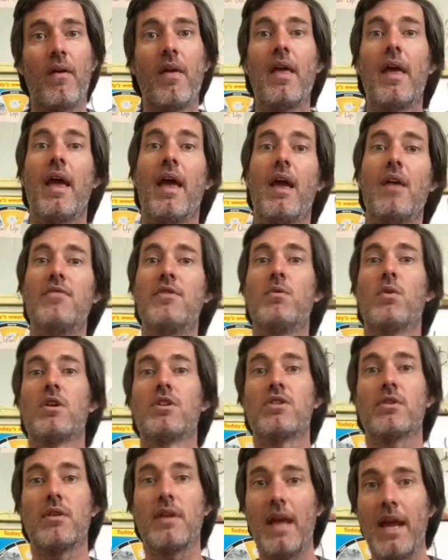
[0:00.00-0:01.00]
If you want your
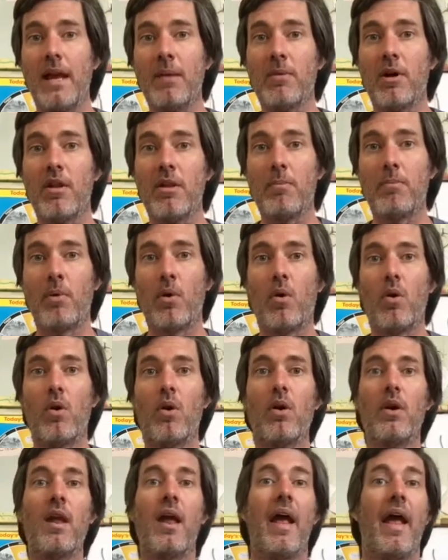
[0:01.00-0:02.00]
name on the board,
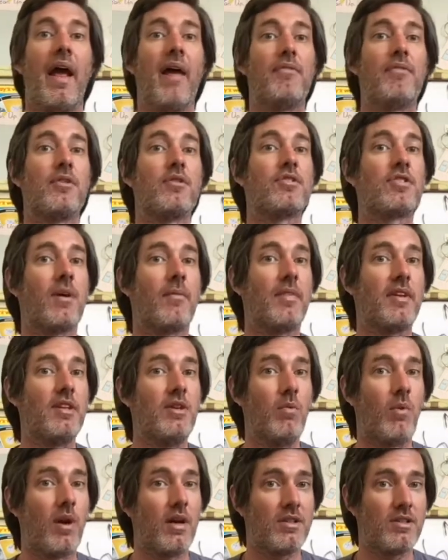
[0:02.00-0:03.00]
if there's something you
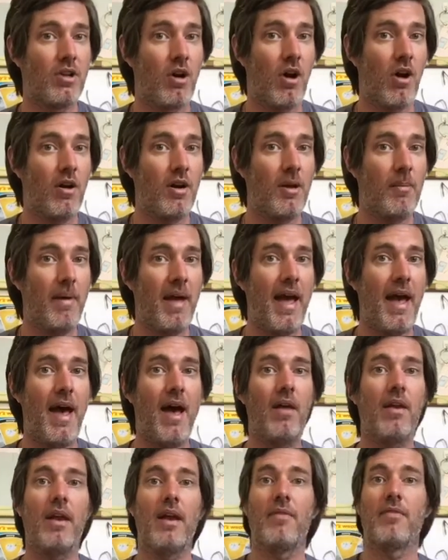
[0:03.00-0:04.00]
want to talk
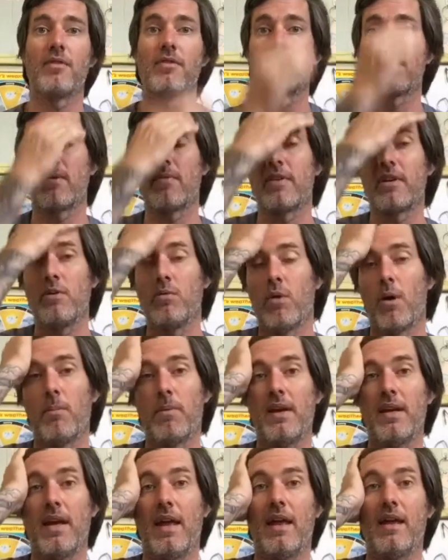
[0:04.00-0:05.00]
about, if there's something you want me
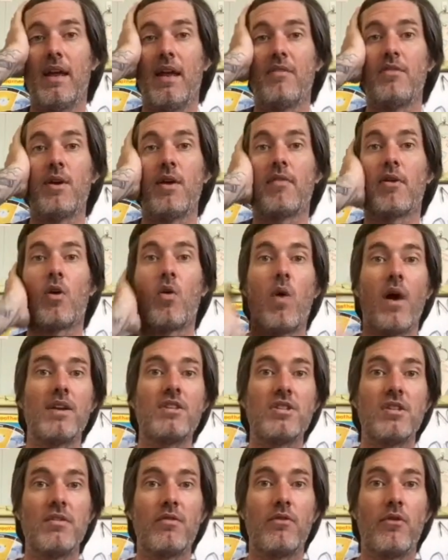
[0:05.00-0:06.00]
to, if you have a question
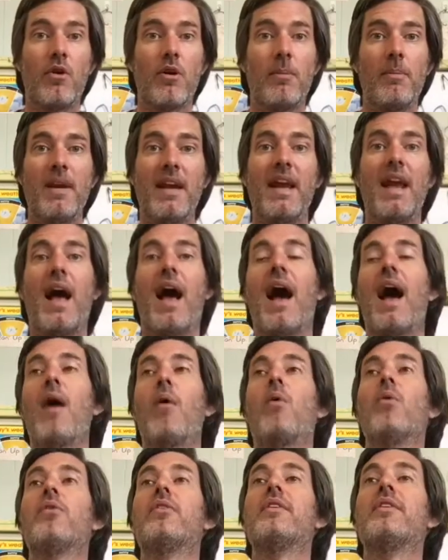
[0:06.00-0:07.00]
for me, I will
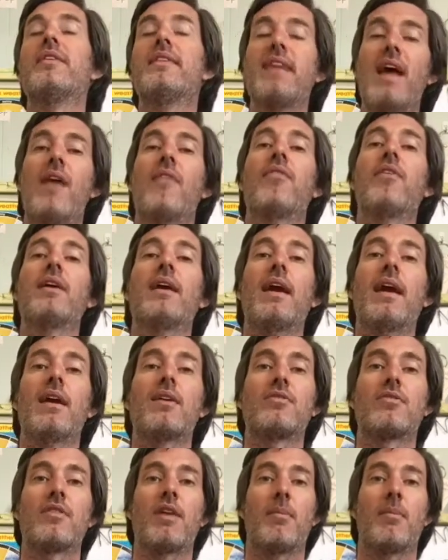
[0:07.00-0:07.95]
definitely answer them.